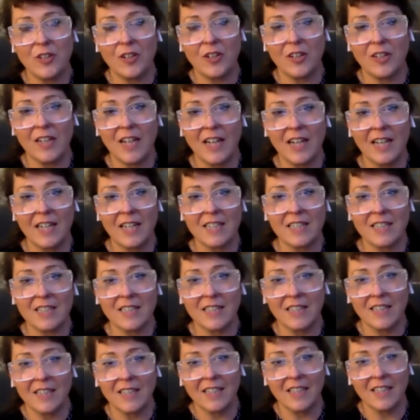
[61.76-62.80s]
our nice
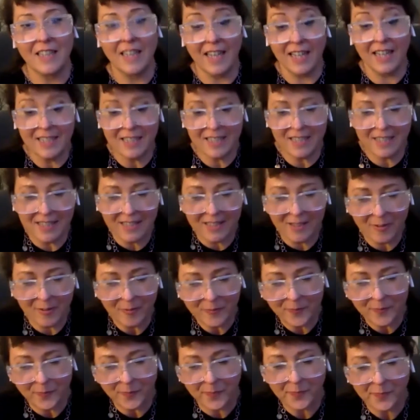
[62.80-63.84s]
guests.
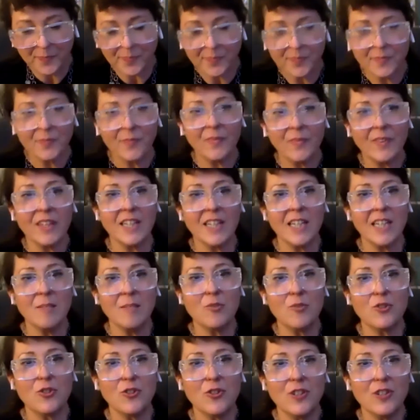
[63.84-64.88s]
Kim
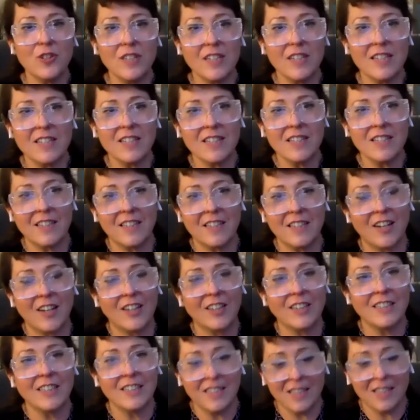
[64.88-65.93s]
Schoen is the
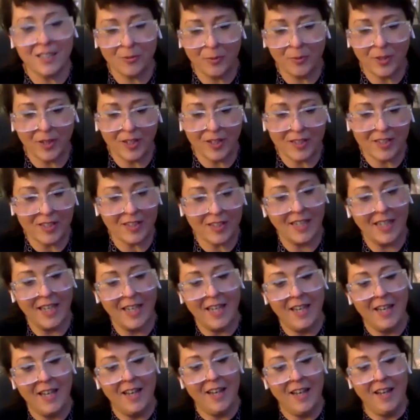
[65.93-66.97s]
artist is with us.
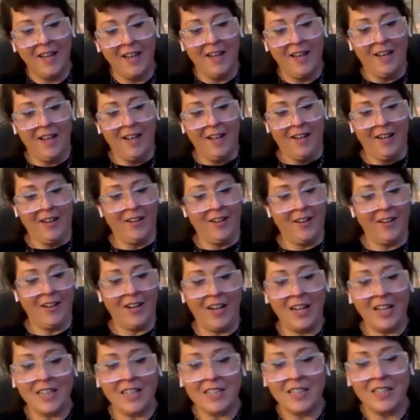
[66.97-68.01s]

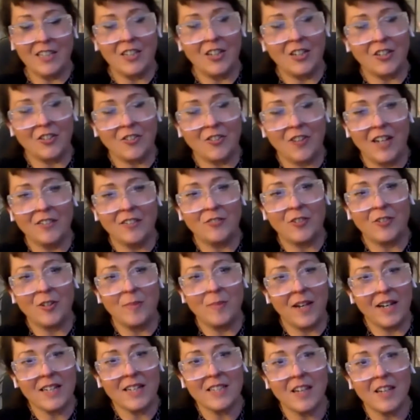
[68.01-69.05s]
Alexandra Grant from
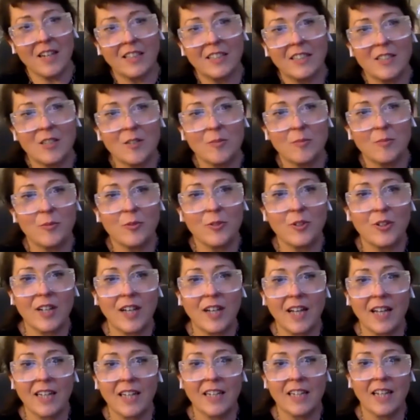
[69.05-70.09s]
Ex-Artist Book
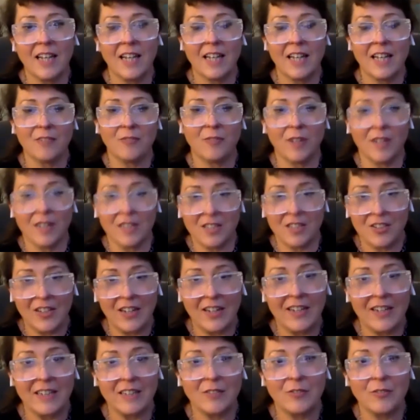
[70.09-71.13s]
and Edward
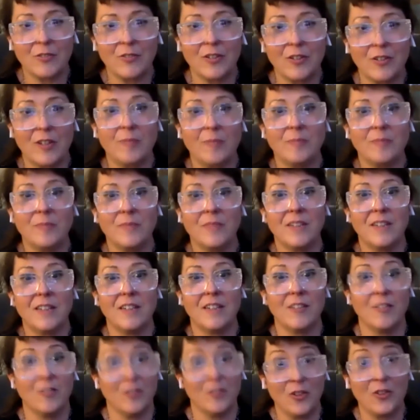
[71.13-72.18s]
Sterrett from
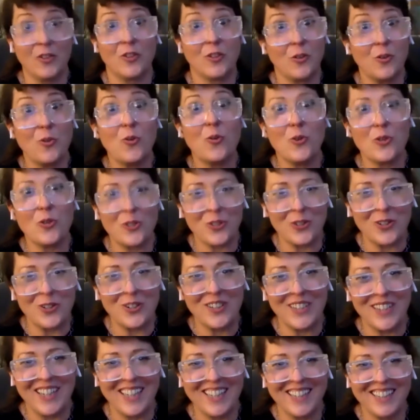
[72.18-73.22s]
the author
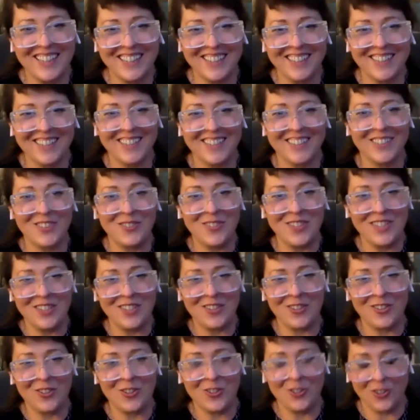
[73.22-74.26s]
and the
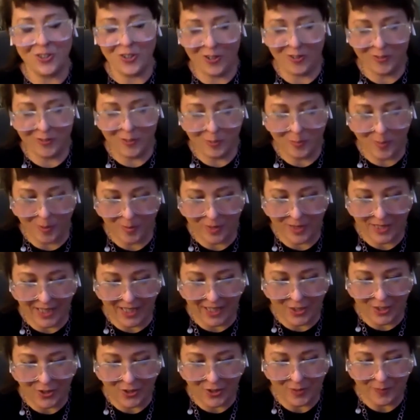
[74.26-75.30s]
researcher of the
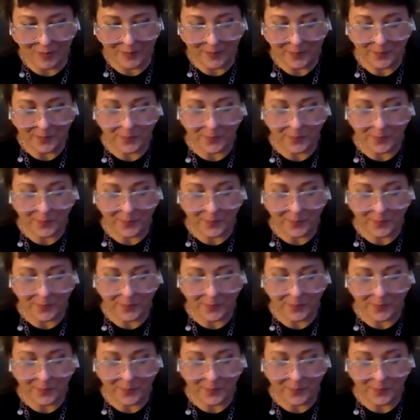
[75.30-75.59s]
publication.